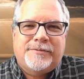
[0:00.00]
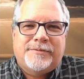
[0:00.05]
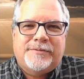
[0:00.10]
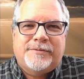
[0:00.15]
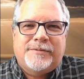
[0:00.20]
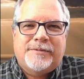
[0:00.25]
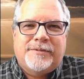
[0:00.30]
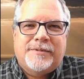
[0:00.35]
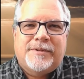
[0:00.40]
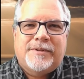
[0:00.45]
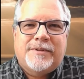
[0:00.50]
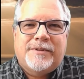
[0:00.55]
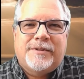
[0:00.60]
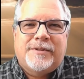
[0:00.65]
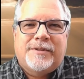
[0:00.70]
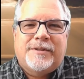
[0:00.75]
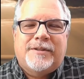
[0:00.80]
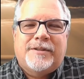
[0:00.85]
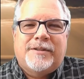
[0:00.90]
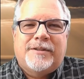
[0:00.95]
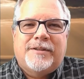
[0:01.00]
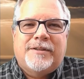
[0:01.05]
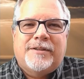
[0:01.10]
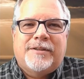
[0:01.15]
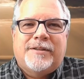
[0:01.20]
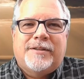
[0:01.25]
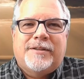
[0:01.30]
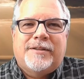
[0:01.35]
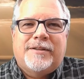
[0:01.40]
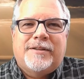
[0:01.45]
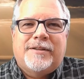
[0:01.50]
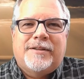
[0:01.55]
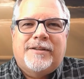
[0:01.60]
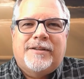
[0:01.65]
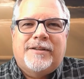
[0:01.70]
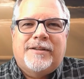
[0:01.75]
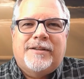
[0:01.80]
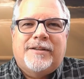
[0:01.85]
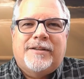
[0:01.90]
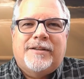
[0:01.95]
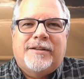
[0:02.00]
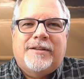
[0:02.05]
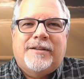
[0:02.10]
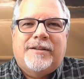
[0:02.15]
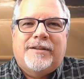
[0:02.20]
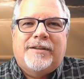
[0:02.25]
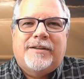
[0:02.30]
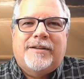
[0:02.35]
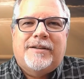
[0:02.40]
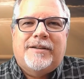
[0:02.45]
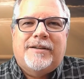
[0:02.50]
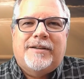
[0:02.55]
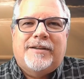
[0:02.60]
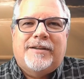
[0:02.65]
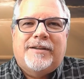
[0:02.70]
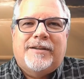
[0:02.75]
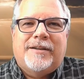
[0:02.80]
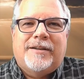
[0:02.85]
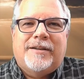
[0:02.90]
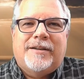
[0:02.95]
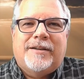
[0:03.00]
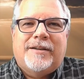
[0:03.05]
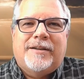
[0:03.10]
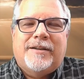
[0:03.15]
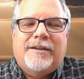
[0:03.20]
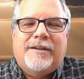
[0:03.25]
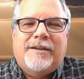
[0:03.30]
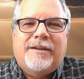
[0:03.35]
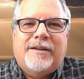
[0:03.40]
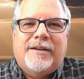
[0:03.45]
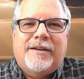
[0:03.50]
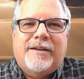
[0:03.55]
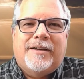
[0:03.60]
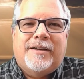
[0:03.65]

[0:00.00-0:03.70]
Nothing is said.